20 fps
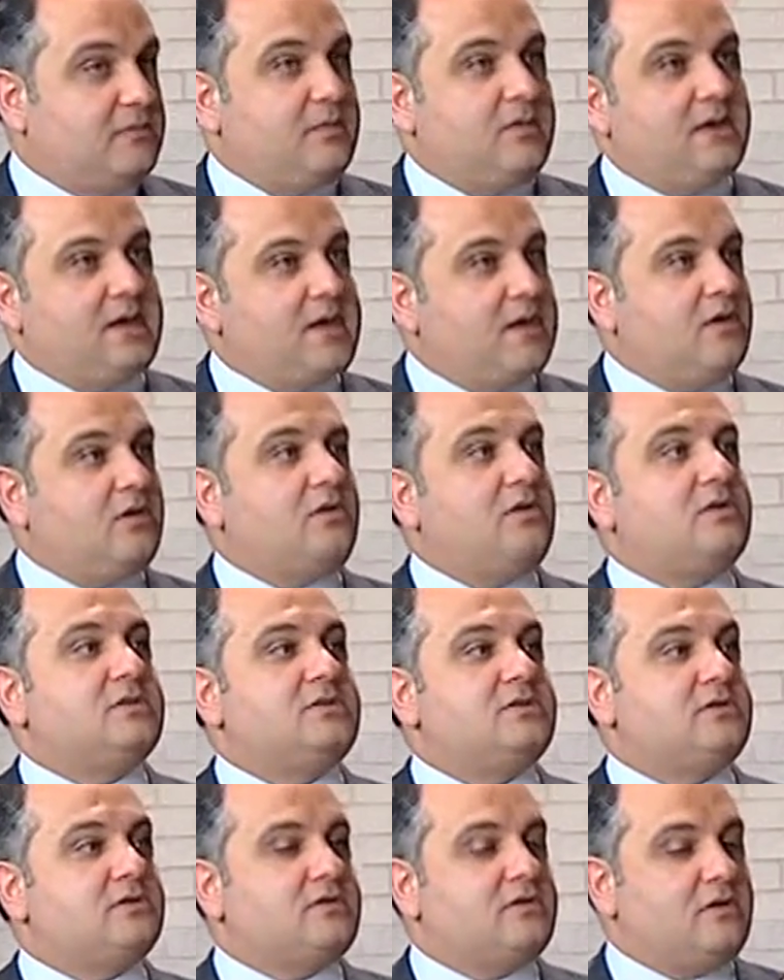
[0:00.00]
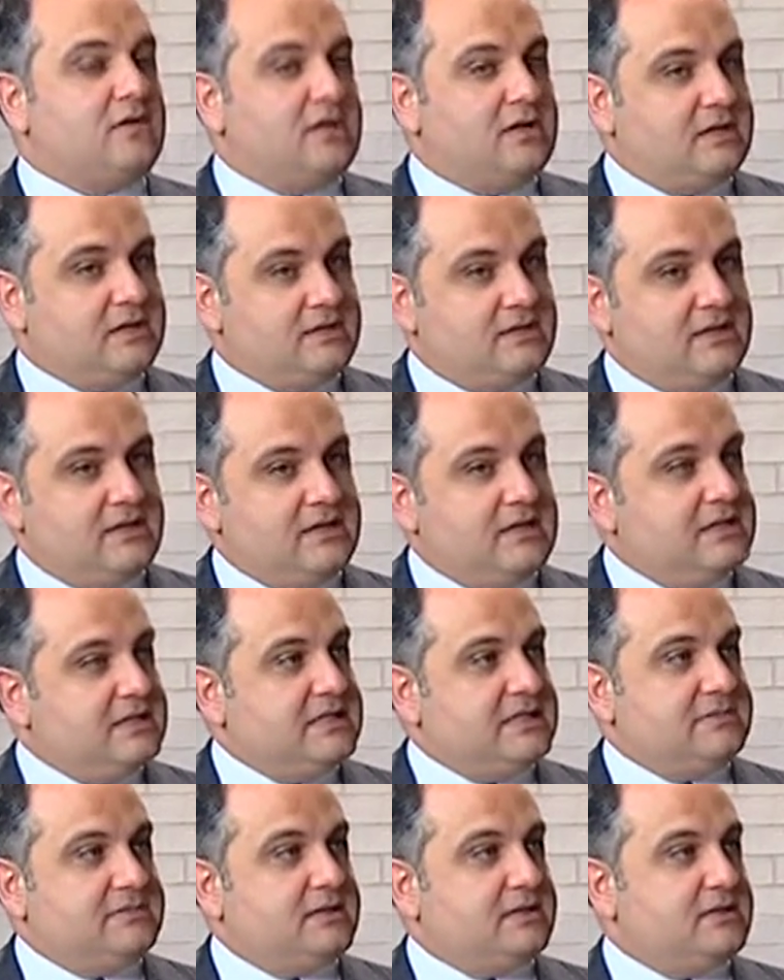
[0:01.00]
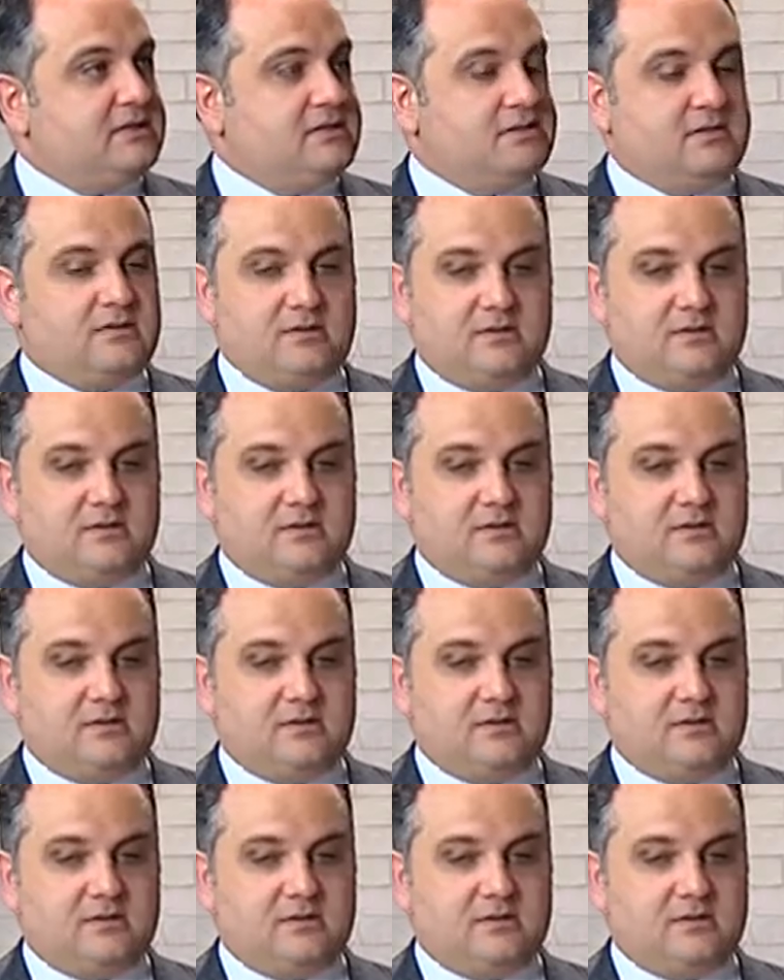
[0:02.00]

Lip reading: but I also go ahead and spend